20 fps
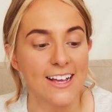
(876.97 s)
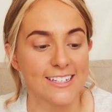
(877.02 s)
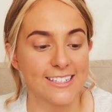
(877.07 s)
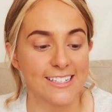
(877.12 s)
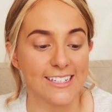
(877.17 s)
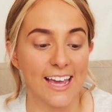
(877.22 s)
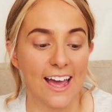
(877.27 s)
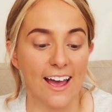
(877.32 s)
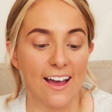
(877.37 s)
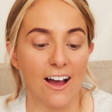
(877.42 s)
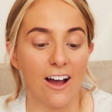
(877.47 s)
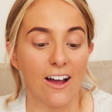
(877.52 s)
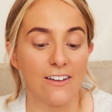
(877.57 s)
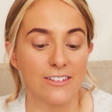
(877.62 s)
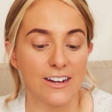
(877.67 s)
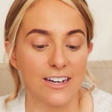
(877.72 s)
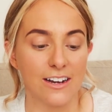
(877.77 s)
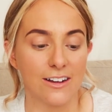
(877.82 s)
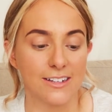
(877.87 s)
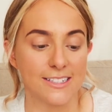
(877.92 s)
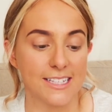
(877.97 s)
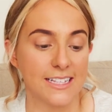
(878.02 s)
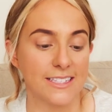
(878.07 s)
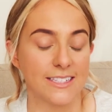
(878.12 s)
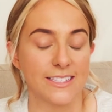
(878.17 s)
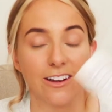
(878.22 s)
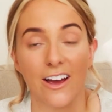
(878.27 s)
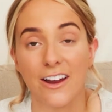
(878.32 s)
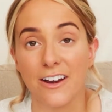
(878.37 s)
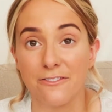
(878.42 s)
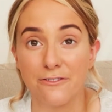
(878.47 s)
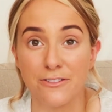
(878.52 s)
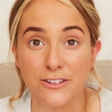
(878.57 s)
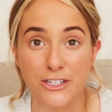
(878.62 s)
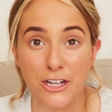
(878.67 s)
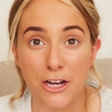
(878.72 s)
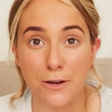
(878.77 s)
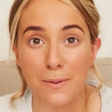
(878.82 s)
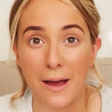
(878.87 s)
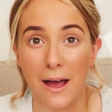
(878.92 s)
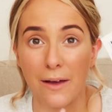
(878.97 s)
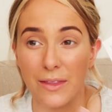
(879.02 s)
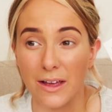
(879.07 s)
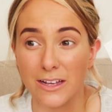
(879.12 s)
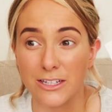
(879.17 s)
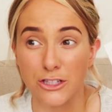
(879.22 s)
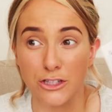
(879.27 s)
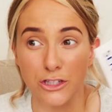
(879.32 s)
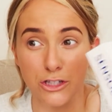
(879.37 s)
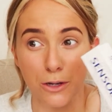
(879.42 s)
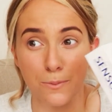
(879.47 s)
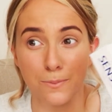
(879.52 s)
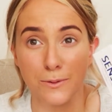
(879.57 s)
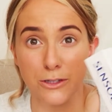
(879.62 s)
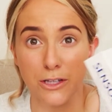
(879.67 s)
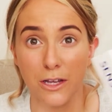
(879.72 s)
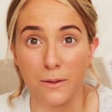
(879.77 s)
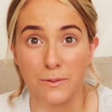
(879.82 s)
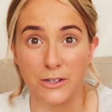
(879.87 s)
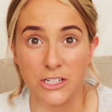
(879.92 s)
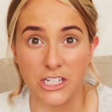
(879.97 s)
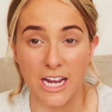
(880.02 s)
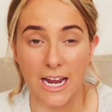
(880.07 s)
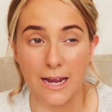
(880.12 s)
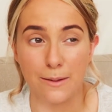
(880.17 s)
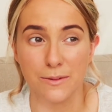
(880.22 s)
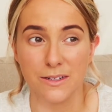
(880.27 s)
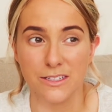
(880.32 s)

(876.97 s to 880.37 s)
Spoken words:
So yeah, I really like Sensodyne, and for £2 that's super cheap,